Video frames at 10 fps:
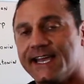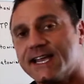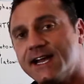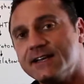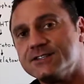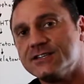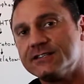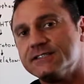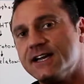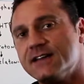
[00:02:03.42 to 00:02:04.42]
it kind of
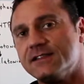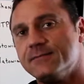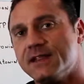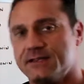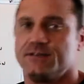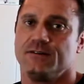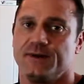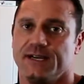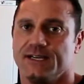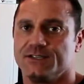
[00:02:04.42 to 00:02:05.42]
shuts down the melatonin
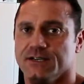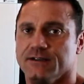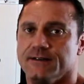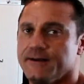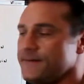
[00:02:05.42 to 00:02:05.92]
production.